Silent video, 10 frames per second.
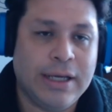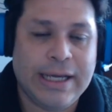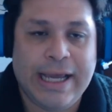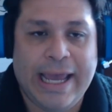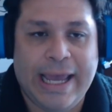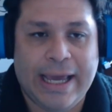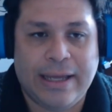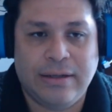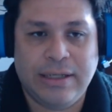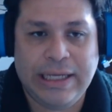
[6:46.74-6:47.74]

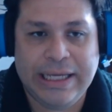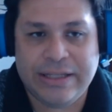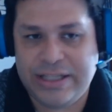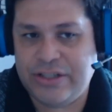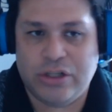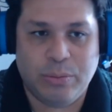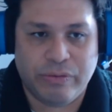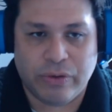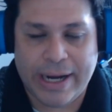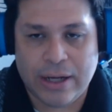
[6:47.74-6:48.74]
and it's easy to
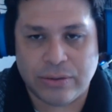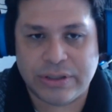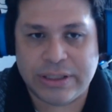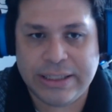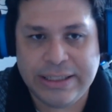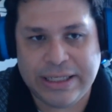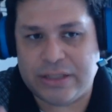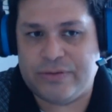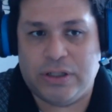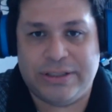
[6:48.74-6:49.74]
move around. Now, as
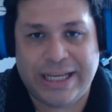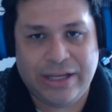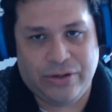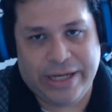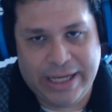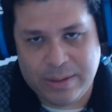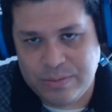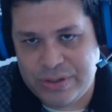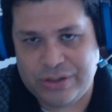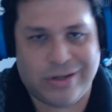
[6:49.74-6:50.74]
far as taking your
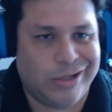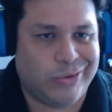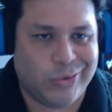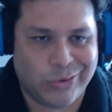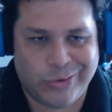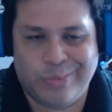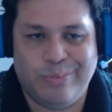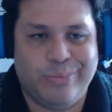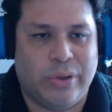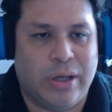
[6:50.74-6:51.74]
games and your consoles,
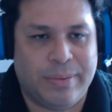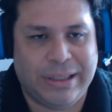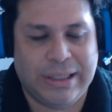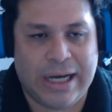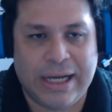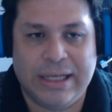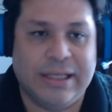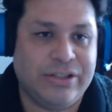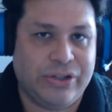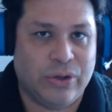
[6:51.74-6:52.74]
probably not,
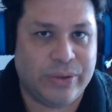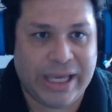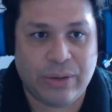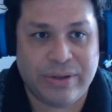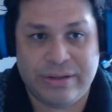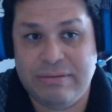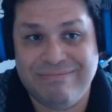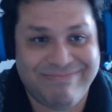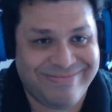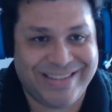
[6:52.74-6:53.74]
unless you're okay with
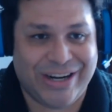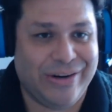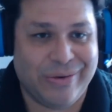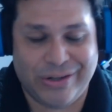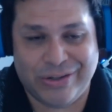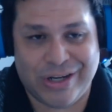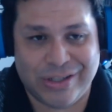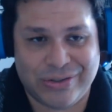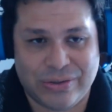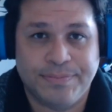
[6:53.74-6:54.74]
carrying around your
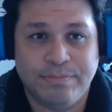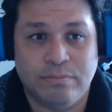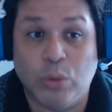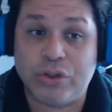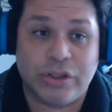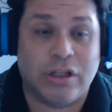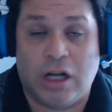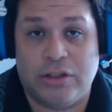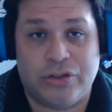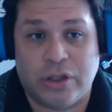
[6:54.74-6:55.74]
console. Most of the
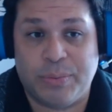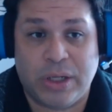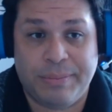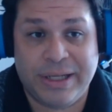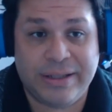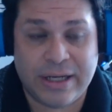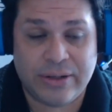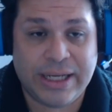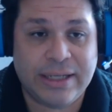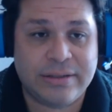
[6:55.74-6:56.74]
consoles are pretty big
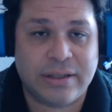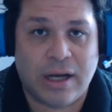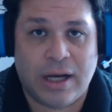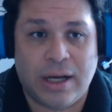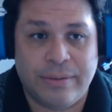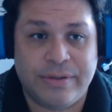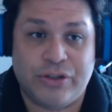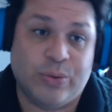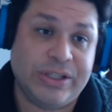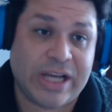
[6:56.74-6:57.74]
nowadays. The
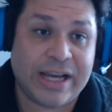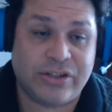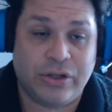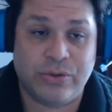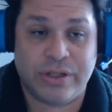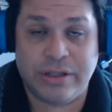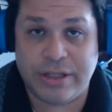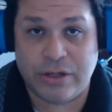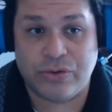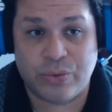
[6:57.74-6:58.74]
Switch, I actually use the
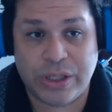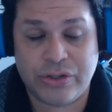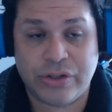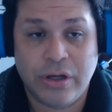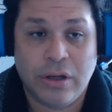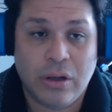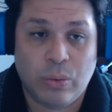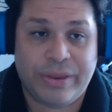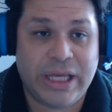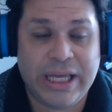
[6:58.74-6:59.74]
Nintendo Switch
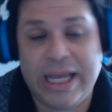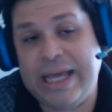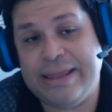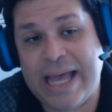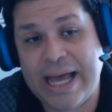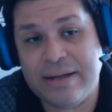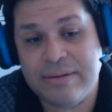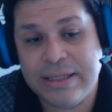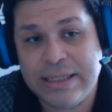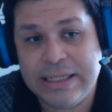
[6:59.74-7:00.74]
with it, and that
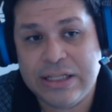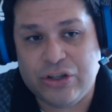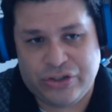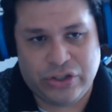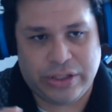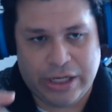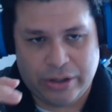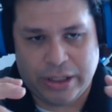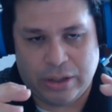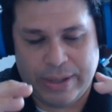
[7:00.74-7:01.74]
you're still carrying around